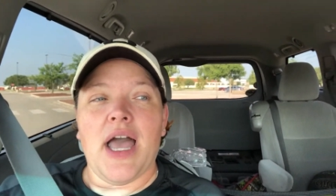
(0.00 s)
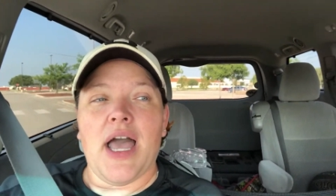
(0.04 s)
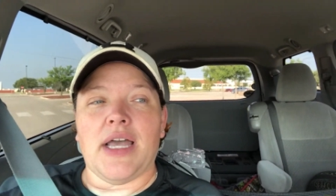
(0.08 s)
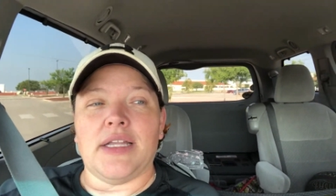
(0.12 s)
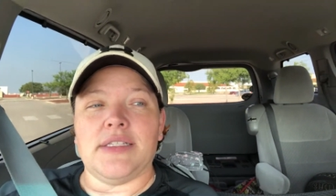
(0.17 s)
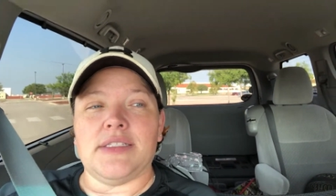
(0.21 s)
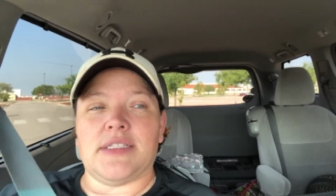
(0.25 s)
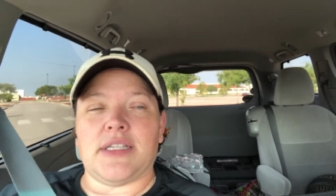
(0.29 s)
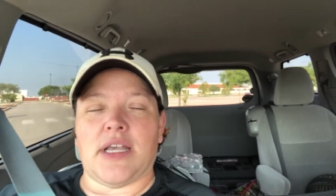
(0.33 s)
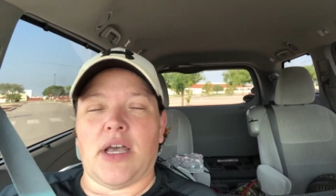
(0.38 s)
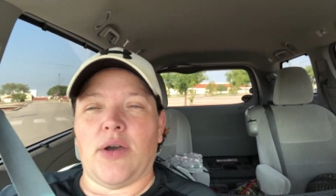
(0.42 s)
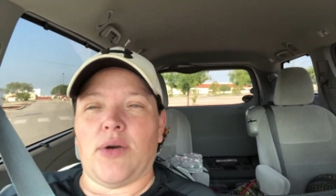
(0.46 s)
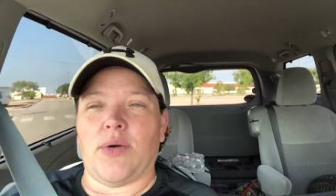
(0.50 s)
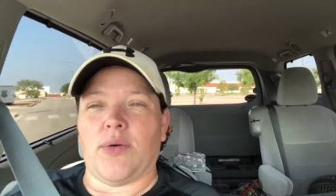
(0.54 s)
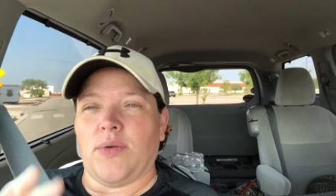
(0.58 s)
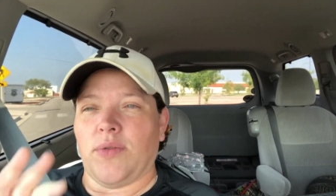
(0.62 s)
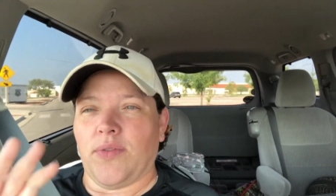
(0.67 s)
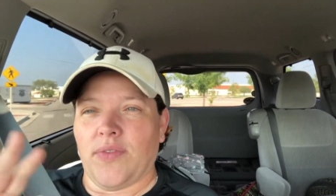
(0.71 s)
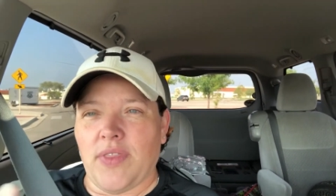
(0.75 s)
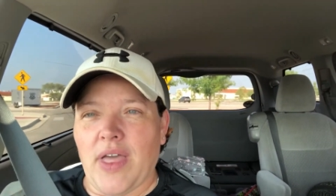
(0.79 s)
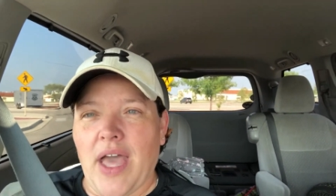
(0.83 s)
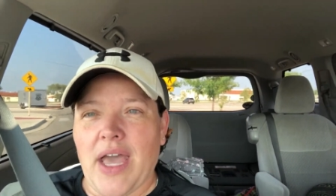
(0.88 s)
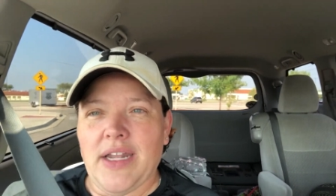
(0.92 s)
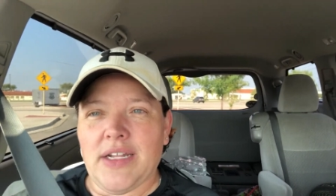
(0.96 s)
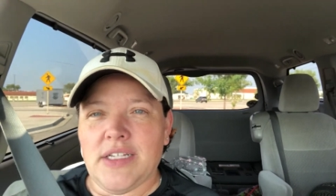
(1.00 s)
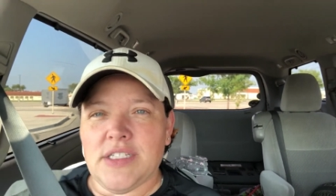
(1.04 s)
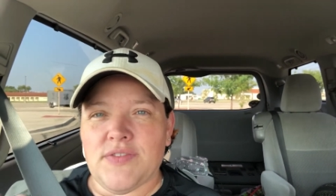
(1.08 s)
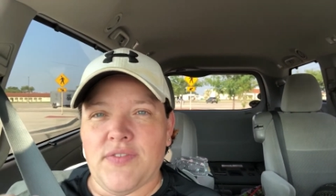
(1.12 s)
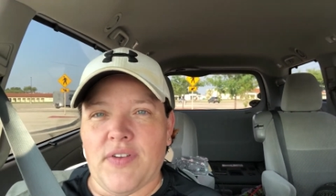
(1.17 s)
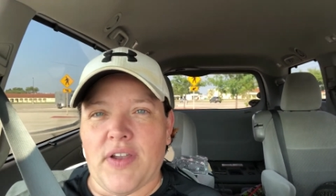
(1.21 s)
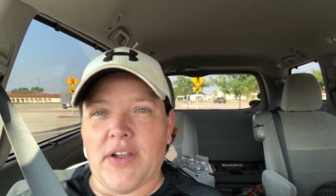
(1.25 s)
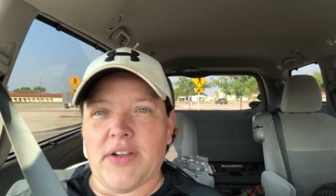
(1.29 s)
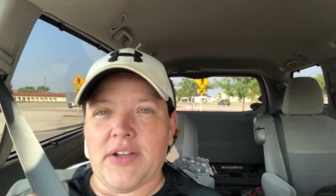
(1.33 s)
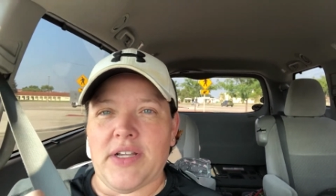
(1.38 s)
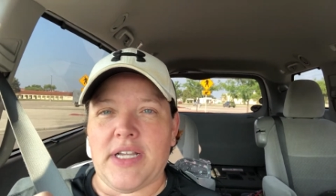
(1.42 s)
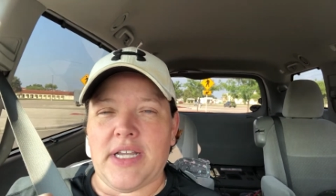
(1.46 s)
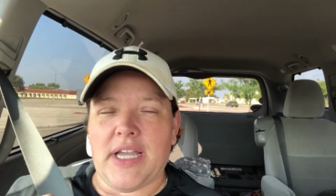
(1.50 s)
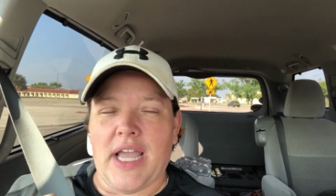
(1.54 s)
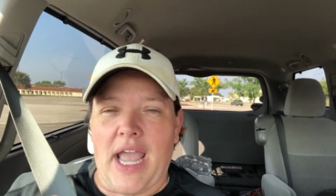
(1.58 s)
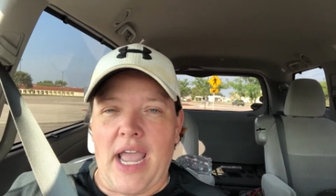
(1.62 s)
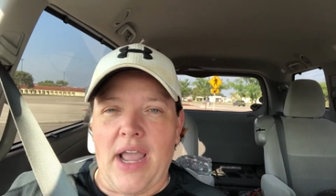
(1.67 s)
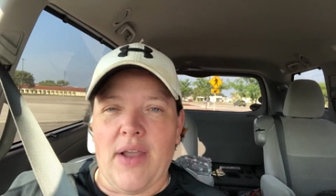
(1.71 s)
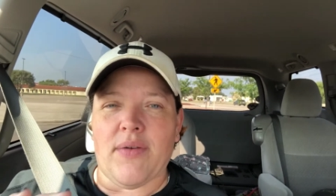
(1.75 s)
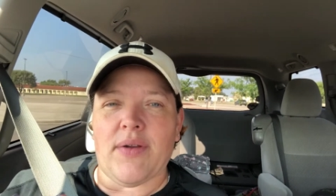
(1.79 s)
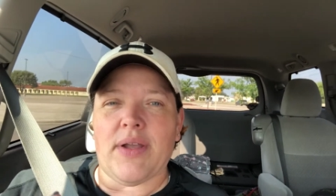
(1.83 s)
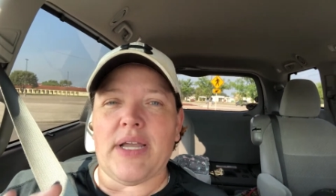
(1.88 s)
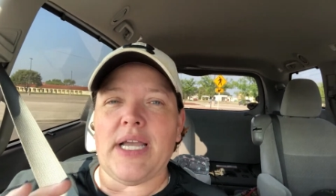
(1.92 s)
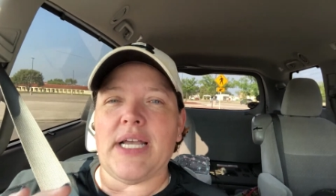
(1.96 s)
And so that is very
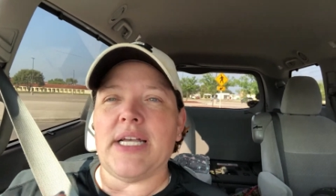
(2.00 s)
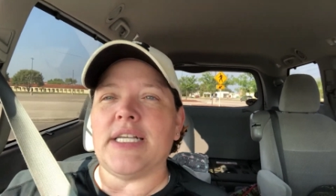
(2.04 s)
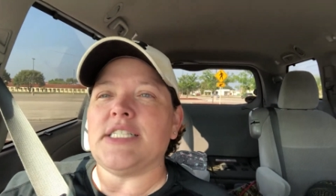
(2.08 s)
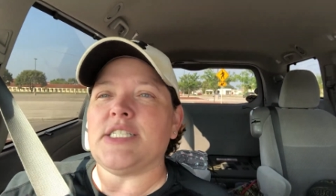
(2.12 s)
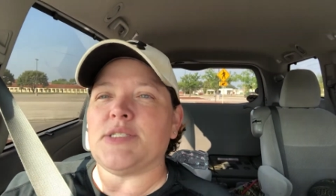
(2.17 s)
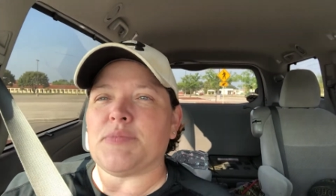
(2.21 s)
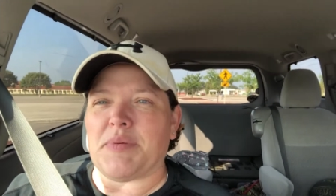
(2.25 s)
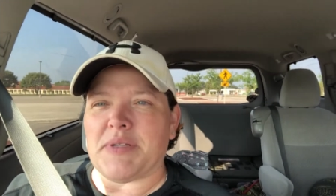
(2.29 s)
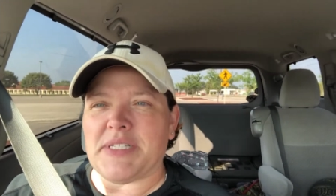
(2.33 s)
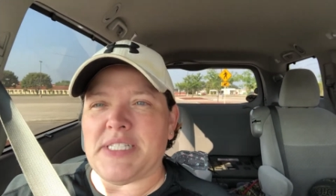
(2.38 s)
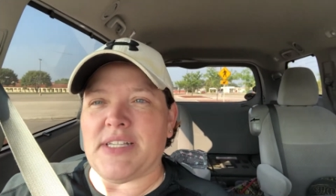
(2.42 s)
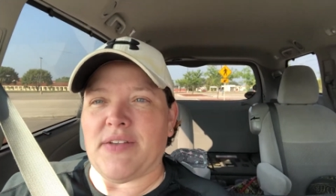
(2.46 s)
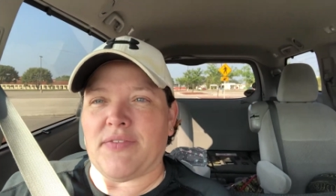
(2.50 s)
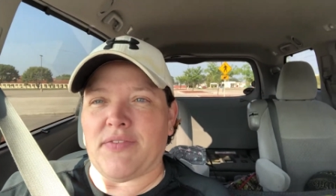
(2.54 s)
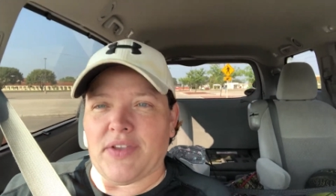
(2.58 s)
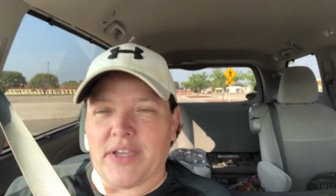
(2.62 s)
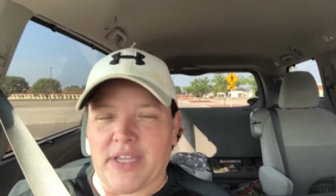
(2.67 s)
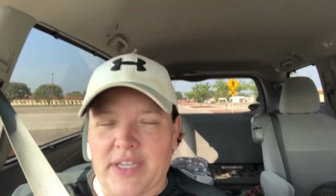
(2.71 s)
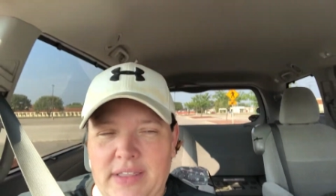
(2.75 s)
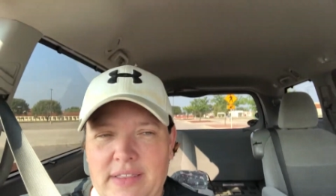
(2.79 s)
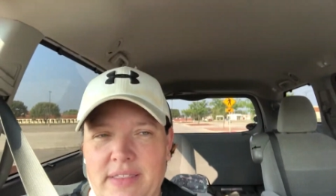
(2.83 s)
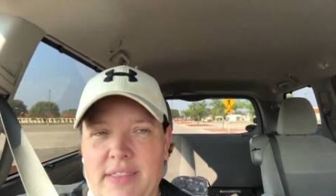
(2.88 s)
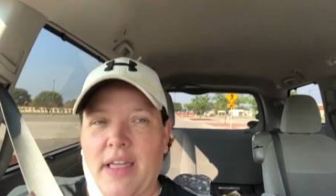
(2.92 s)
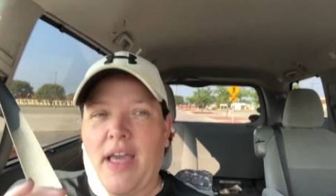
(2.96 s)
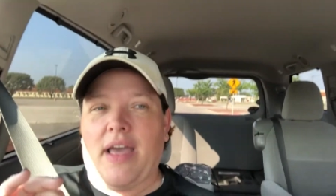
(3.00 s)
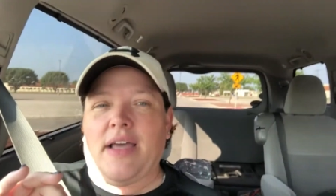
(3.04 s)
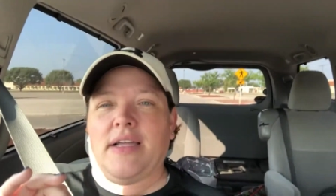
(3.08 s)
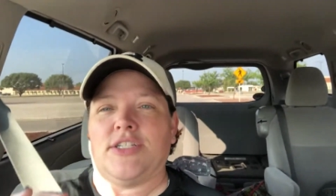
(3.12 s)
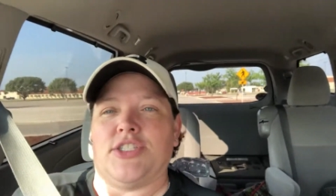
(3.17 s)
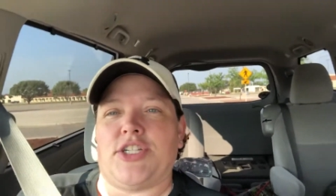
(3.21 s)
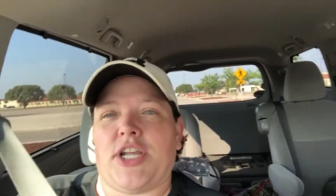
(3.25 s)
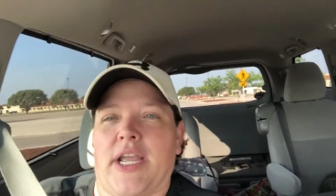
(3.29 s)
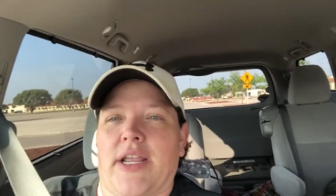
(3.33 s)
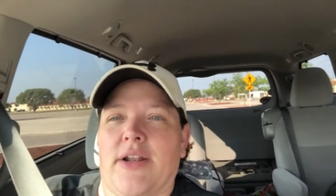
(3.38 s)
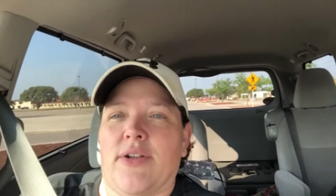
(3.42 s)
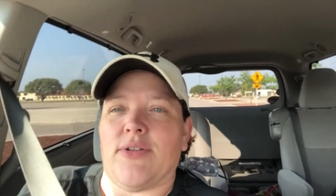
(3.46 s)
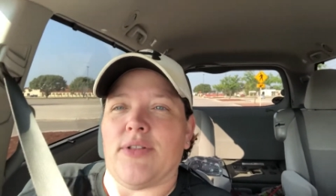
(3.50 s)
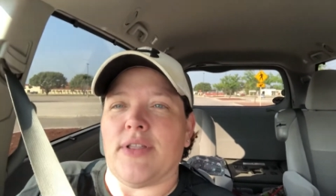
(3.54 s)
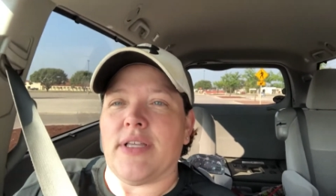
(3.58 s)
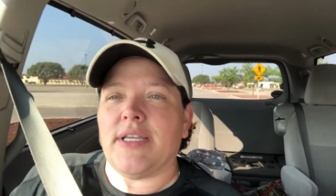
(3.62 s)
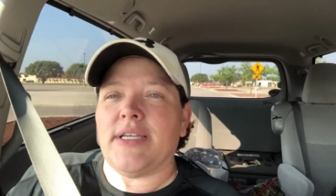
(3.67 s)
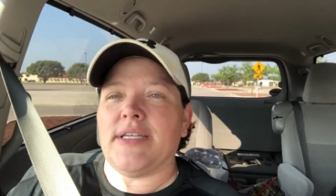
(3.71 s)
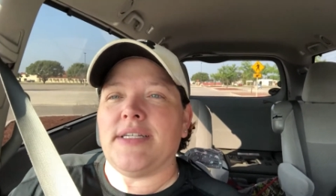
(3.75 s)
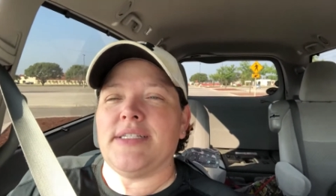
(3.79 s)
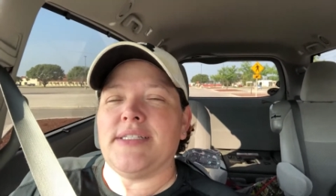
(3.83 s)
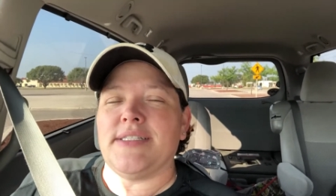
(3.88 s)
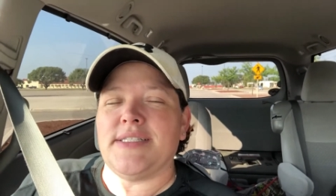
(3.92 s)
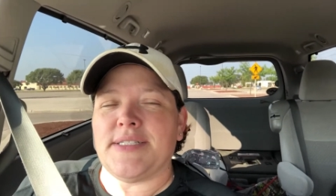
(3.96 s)
area specific, that channel
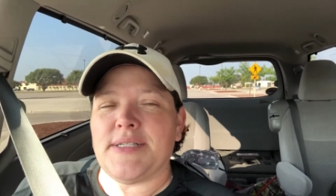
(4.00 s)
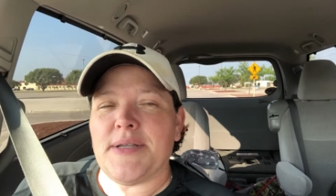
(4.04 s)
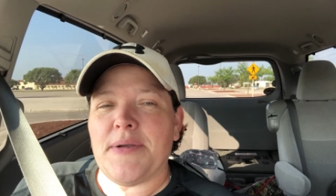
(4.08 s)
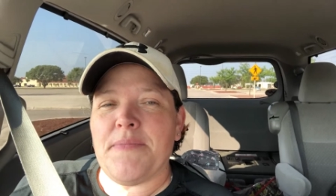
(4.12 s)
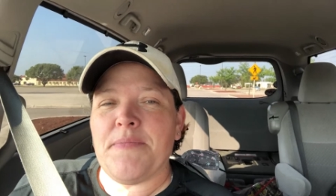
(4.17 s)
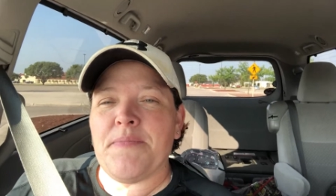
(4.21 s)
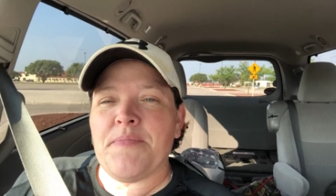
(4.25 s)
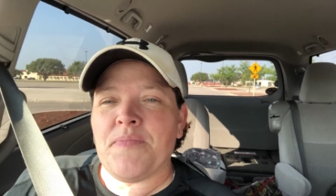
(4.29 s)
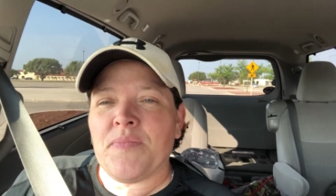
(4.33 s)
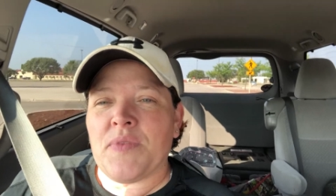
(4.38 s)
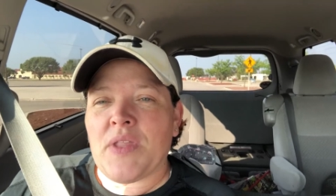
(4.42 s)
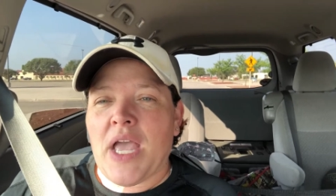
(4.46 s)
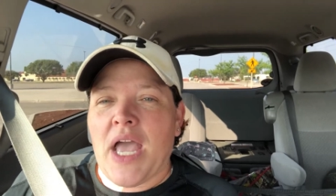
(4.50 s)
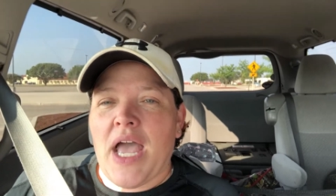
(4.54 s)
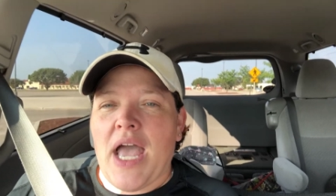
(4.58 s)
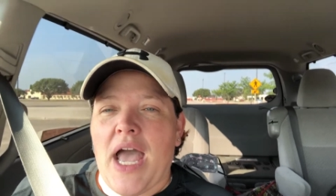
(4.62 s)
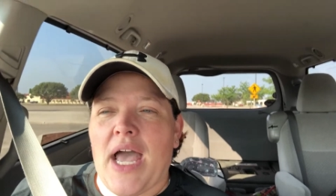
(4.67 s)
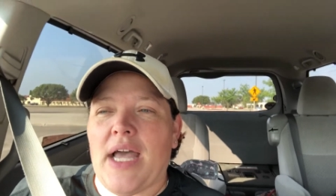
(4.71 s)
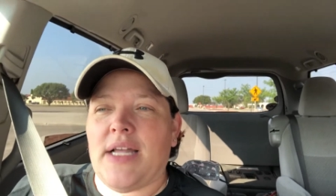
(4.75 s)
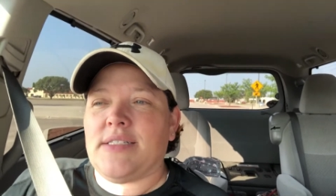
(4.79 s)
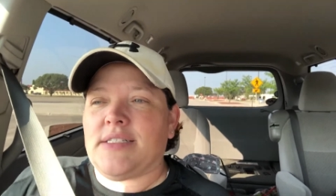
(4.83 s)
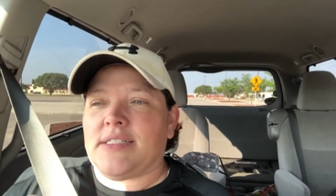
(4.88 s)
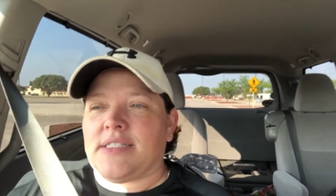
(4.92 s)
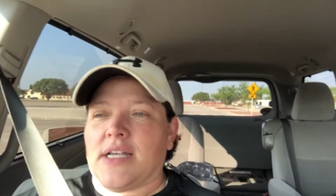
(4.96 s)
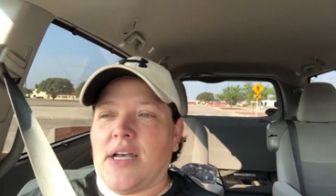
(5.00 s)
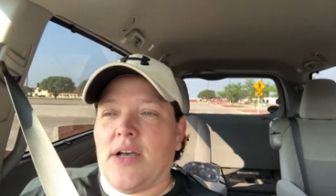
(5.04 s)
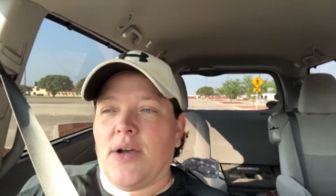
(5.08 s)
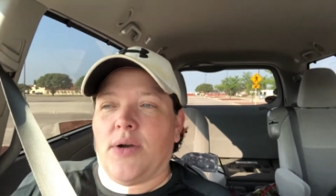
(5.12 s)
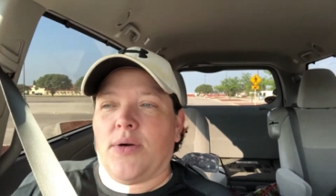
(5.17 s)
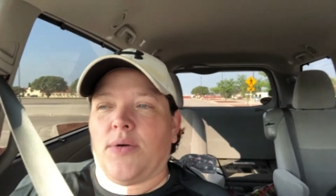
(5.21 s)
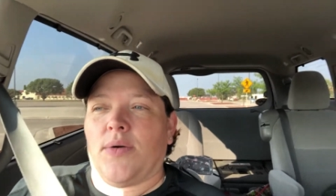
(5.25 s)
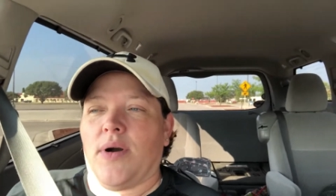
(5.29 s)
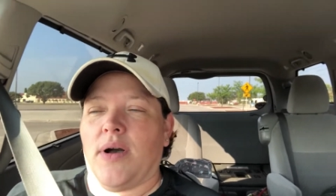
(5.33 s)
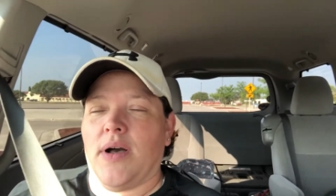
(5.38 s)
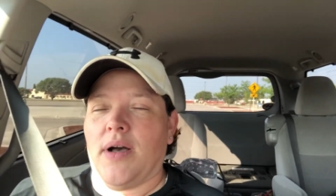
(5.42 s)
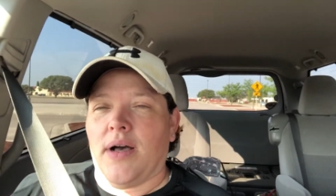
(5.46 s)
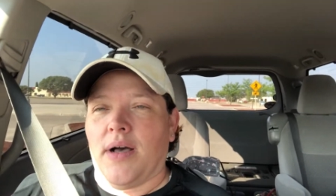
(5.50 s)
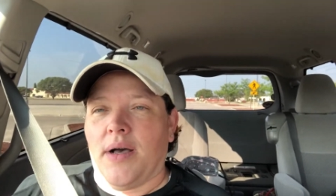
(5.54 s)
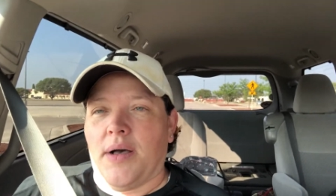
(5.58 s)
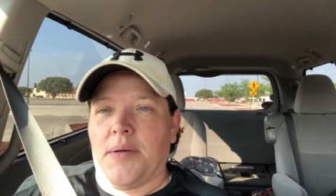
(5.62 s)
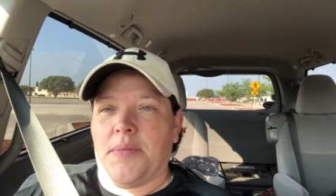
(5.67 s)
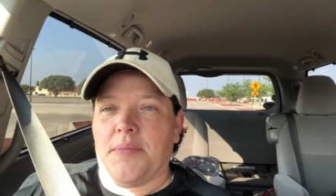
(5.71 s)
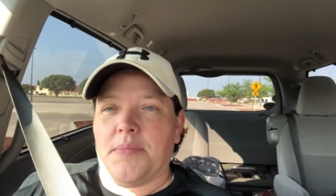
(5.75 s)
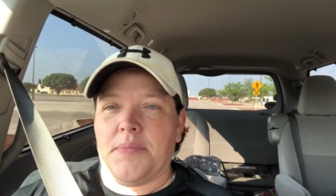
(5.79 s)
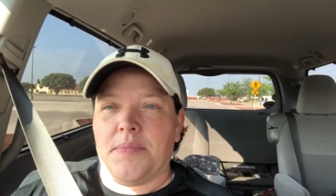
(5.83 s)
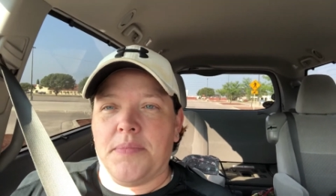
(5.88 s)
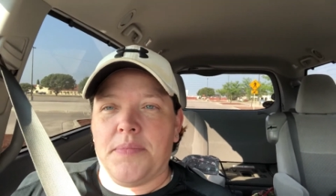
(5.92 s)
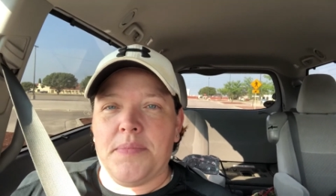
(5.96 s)
is. And so,
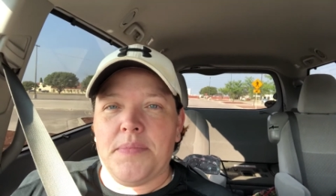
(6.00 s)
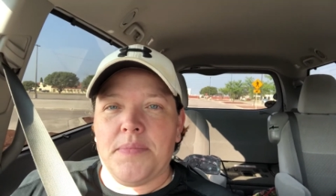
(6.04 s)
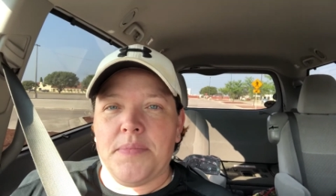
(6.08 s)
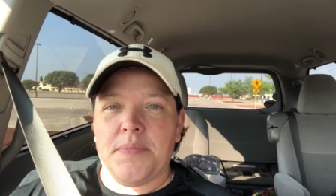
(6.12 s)
um,